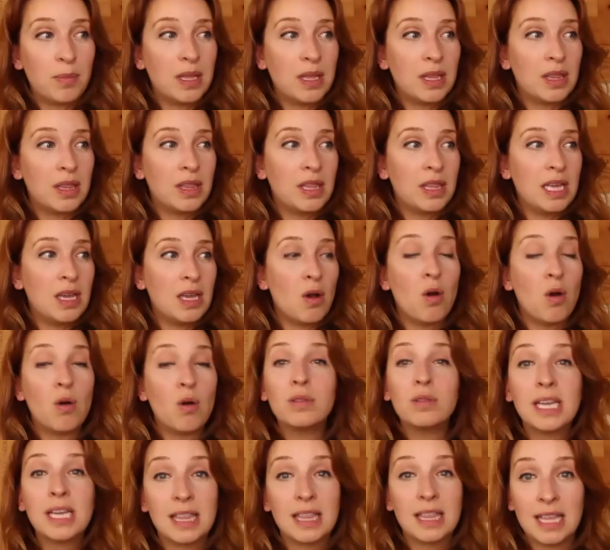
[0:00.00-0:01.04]
The
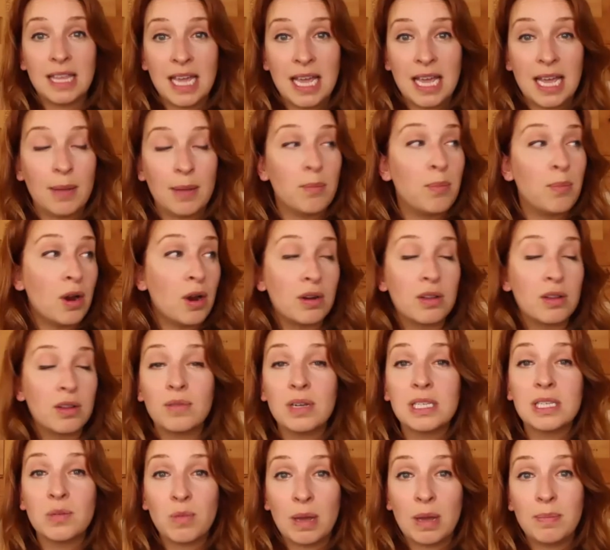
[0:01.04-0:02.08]
only thing, part of the
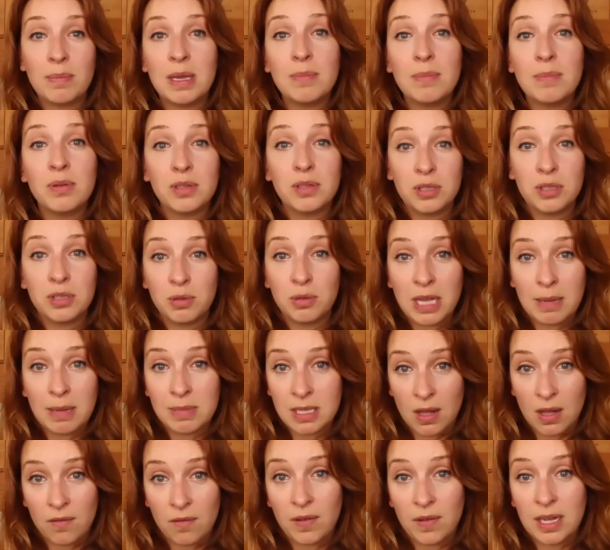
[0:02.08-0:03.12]
reason why people do blame
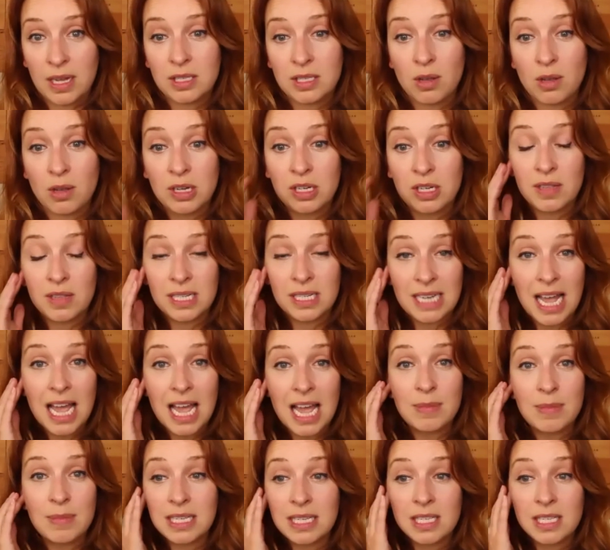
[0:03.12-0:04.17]
sulfites so much of the time
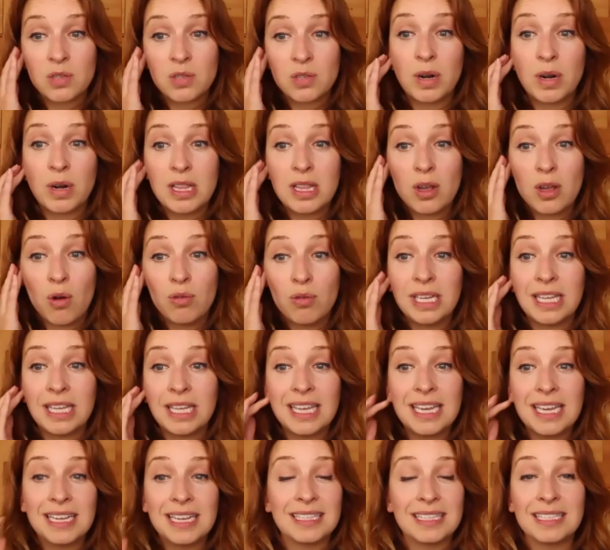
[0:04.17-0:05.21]
is because it's the only
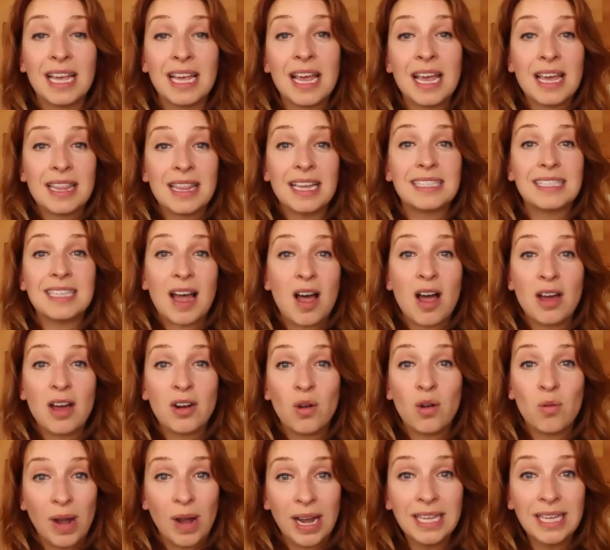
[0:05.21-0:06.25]
things that's on a
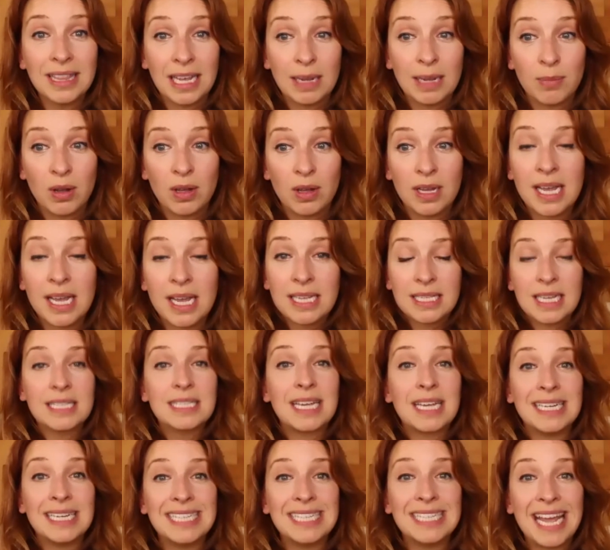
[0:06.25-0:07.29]
wine label. It says
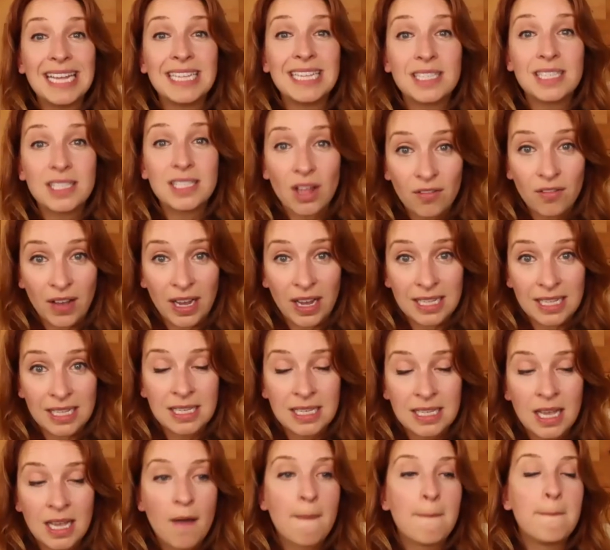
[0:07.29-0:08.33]
contains sulfites,
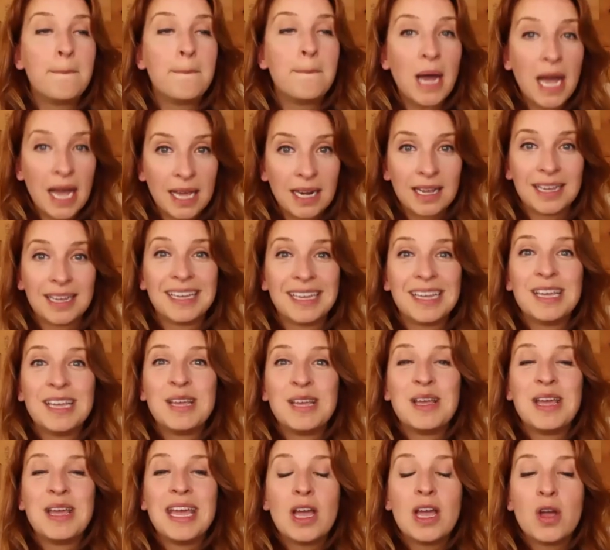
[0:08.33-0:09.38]
but
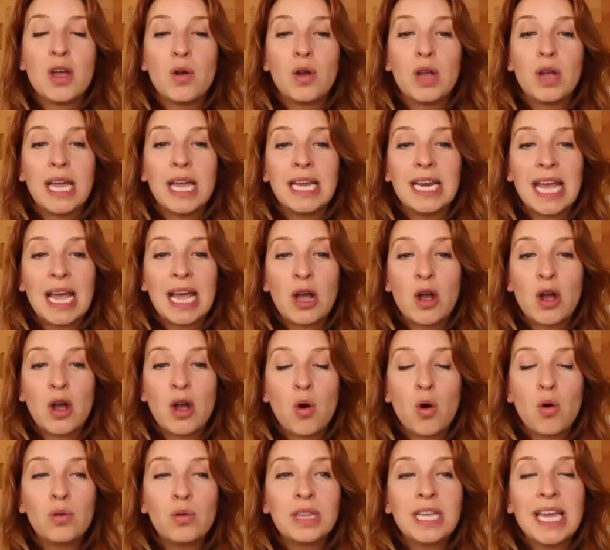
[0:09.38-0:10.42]
it
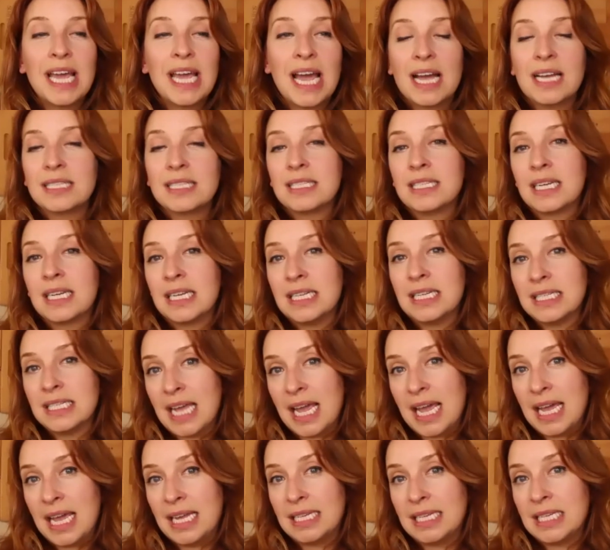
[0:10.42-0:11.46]
only has to
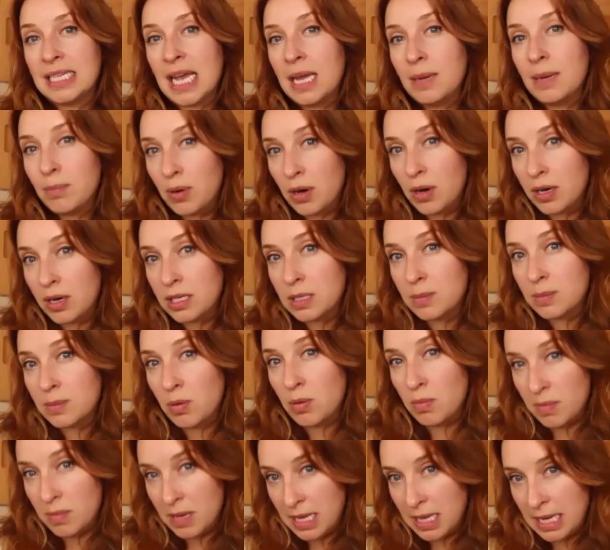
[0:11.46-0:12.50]
contain 10 parts per
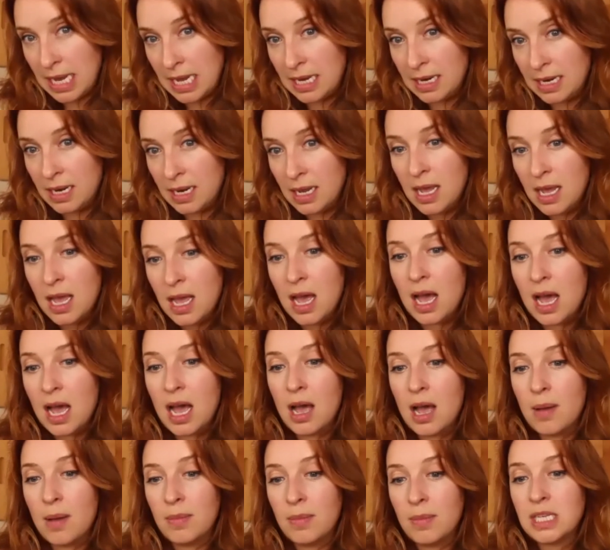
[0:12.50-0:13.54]
million
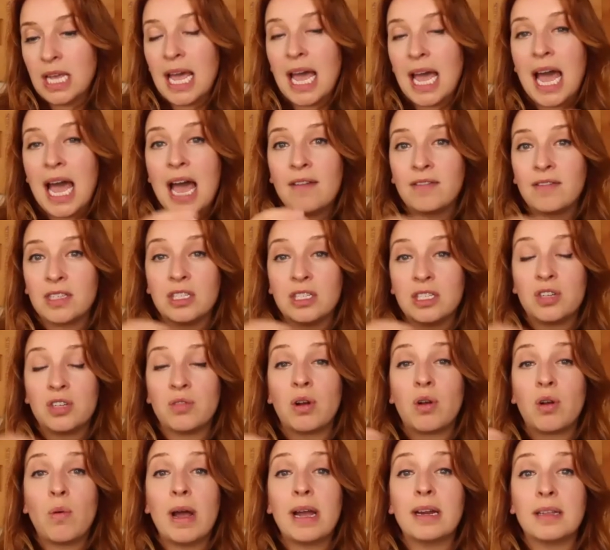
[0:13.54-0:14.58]
to
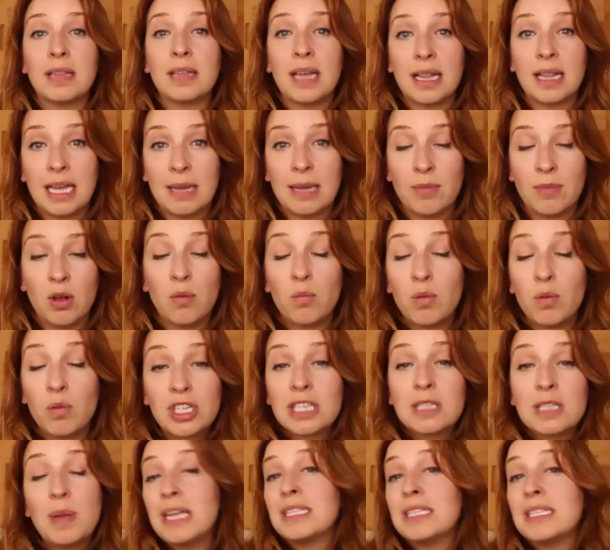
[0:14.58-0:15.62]
require that label, which is
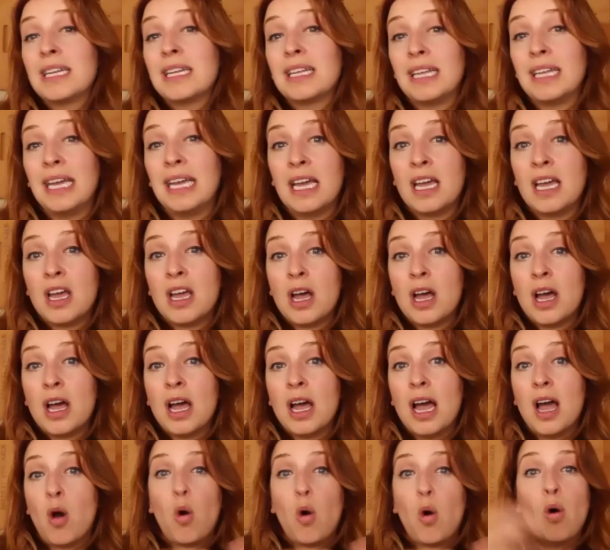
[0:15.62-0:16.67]
basically
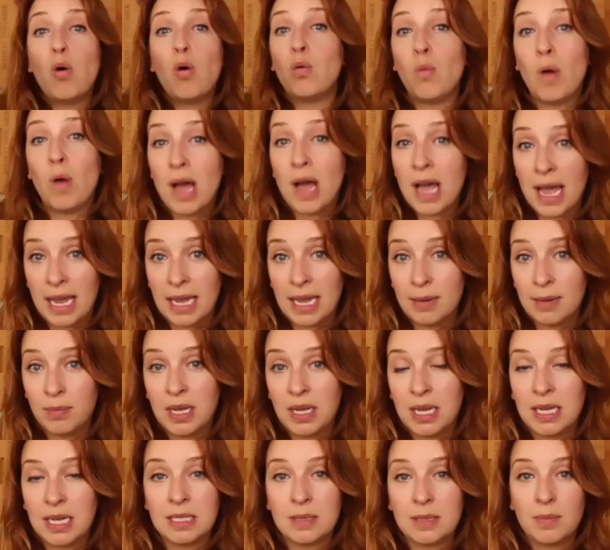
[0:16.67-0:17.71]
all wine,
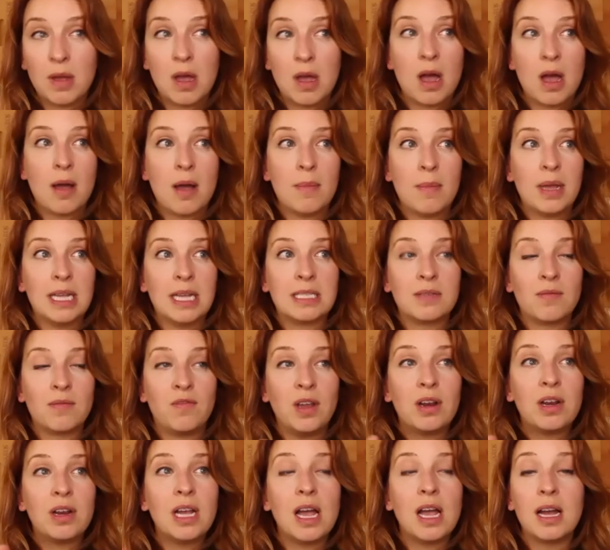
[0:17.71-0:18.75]
because it's
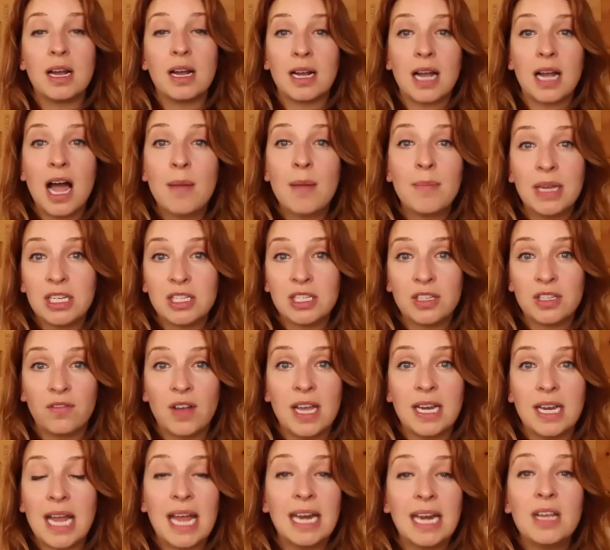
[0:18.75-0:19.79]
very uncommon to
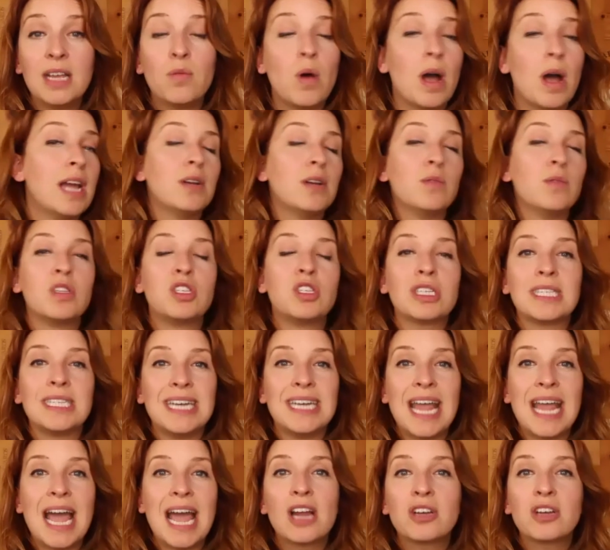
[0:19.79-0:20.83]
find any wine with just
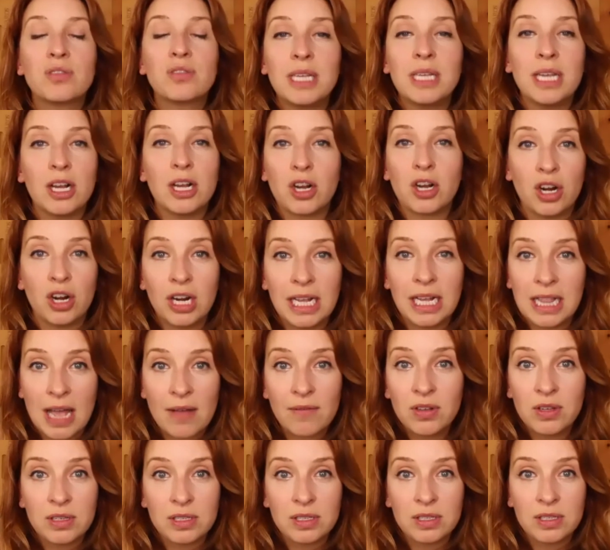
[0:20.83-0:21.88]
naturally occurring
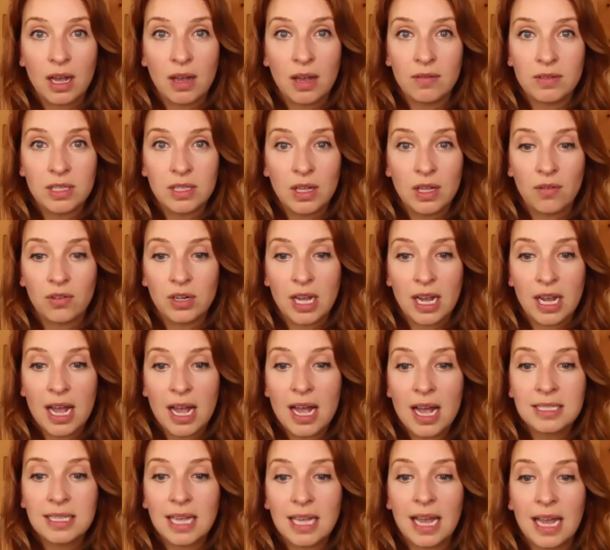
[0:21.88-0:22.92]
levels of sulfur
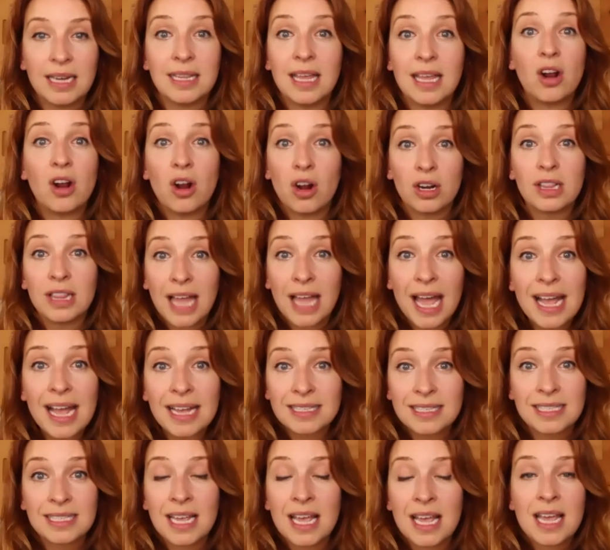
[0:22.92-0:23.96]
dioxide that are
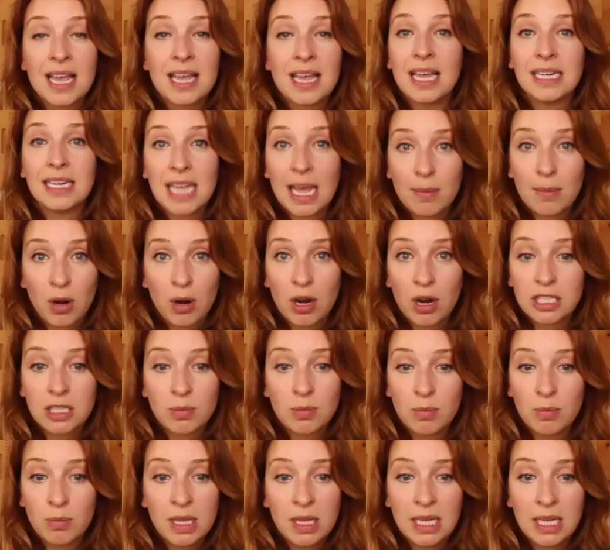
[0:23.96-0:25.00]
less than 10 parts per
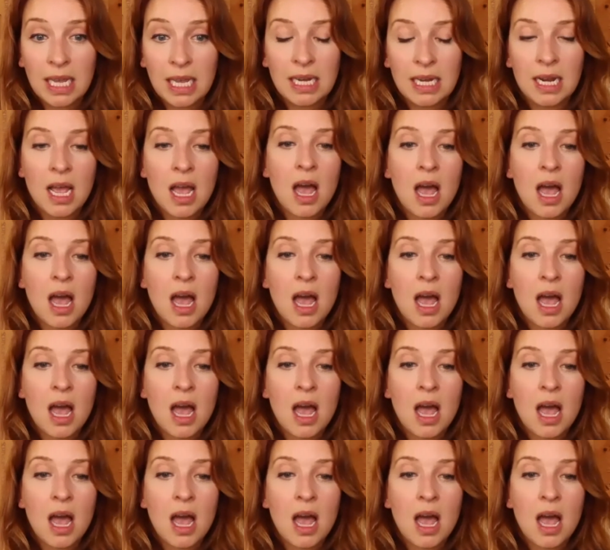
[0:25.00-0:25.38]
million.